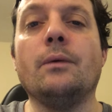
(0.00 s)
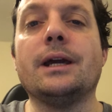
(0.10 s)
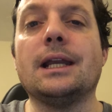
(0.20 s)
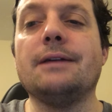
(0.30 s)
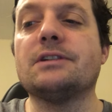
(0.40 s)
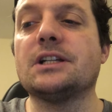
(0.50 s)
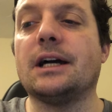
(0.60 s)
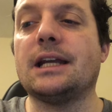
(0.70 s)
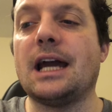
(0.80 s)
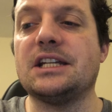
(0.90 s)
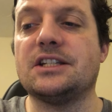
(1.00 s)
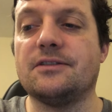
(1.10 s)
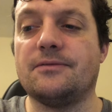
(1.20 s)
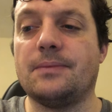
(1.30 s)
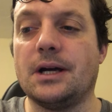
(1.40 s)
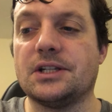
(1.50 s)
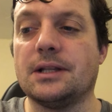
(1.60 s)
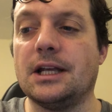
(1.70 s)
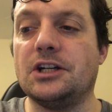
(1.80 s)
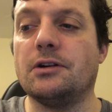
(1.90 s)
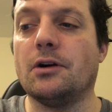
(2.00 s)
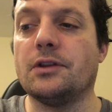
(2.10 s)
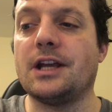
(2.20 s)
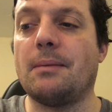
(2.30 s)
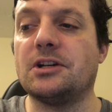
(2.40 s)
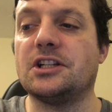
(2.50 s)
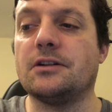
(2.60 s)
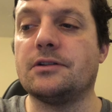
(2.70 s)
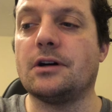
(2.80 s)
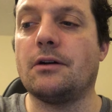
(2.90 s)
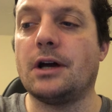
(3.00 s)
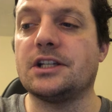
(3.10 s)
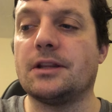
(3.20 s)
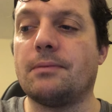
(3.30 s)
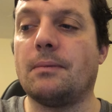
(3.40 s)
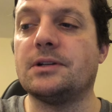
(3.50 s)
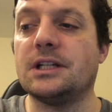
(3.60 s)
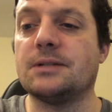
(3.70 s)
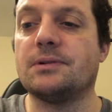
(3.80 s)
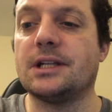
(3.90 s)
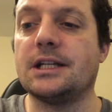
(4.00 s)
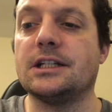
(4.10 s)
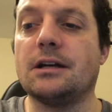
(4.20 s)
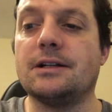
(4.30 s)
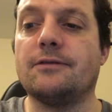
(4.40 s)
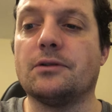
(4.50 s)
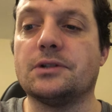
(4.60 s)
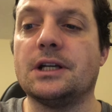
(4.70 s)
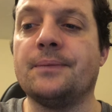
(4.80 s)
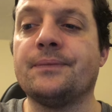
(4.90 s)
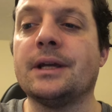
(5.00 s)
"We can leave aside cases of personal injury or damage to it, or as other property is presenting no difficulty.